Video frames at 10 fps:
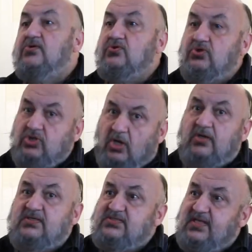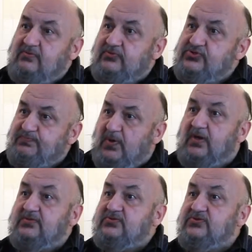Long as they
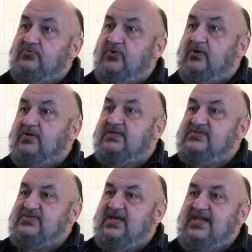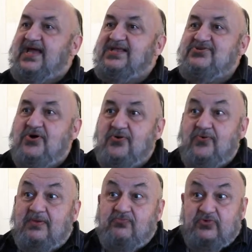respond to the work, because then I
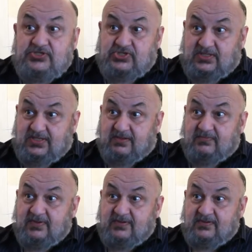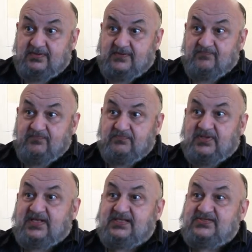know I'm reaching them.
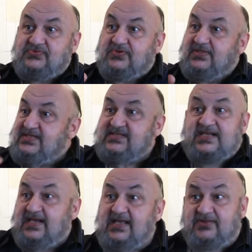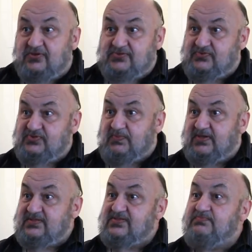Because to elicit any of those
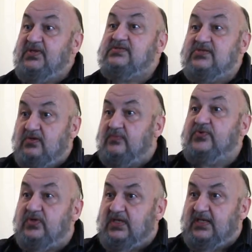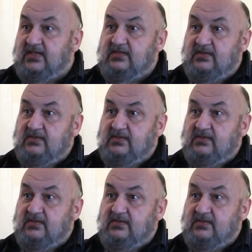responses means you're communicating.